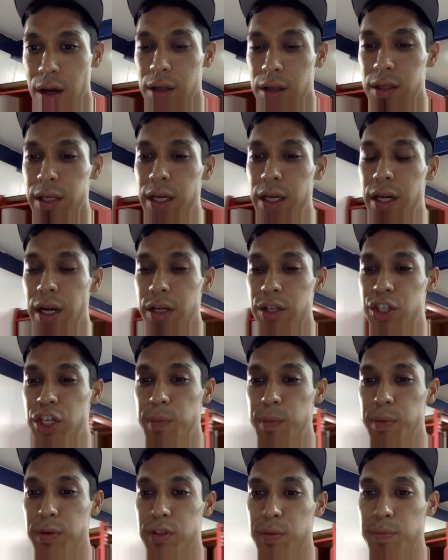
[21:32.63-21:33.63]
a lead on
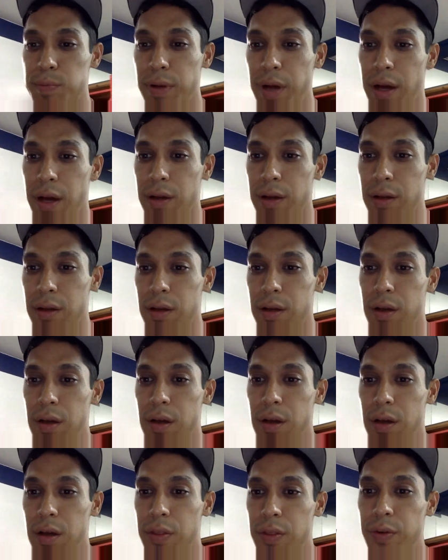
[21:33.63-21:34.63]
cheaper supply.
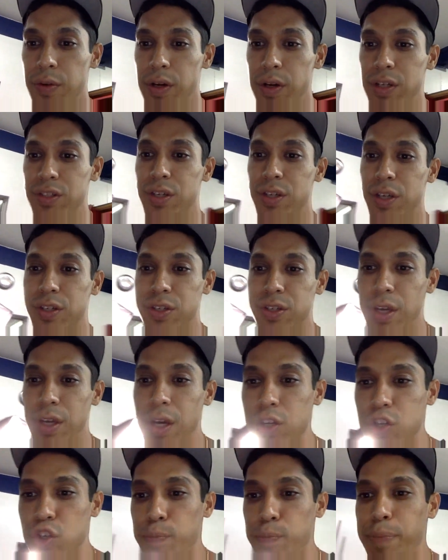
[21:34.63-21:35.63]

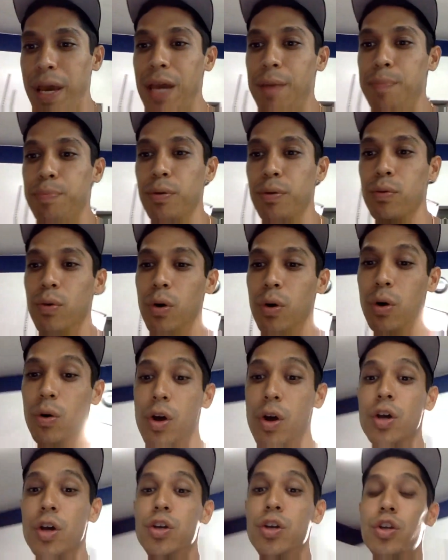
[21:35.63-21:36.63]
36-inch paper roll.
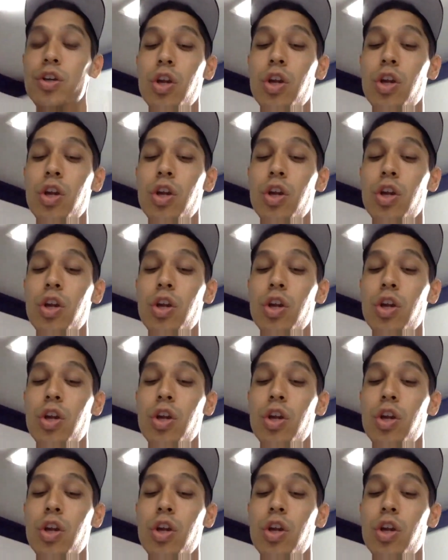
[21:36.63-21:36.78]
You